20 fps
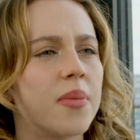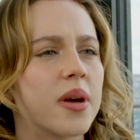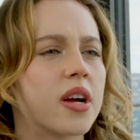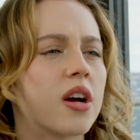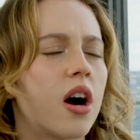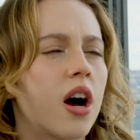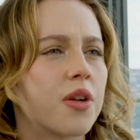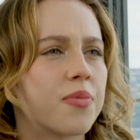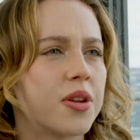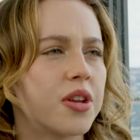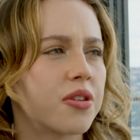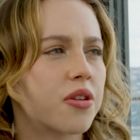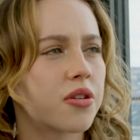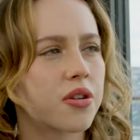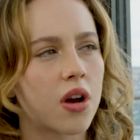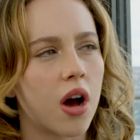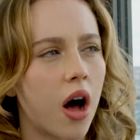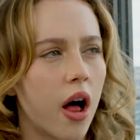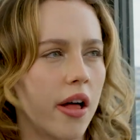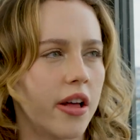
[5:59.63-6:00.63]
oh my God, when you
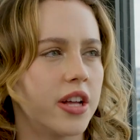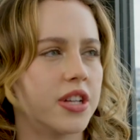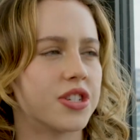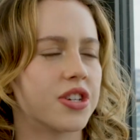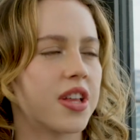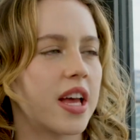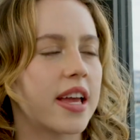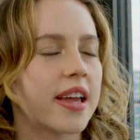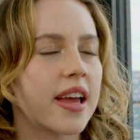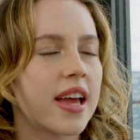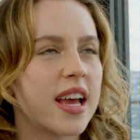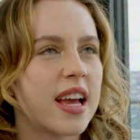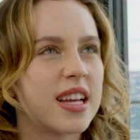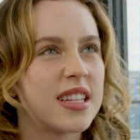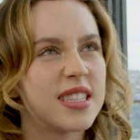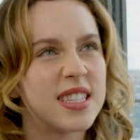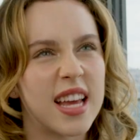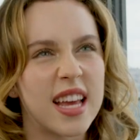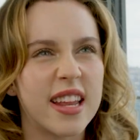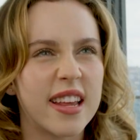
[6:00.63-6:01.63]
go to college, you're like,
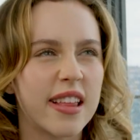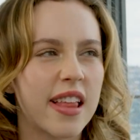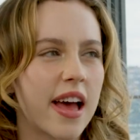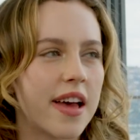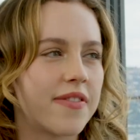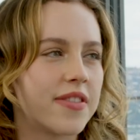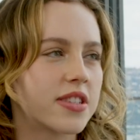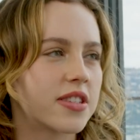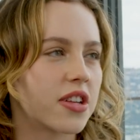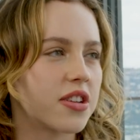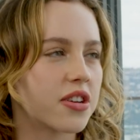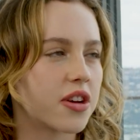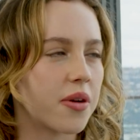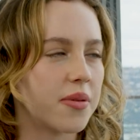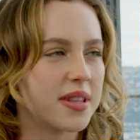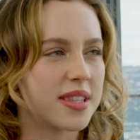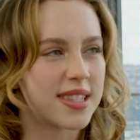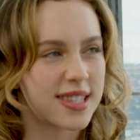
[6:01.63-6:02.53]
dating life is going to go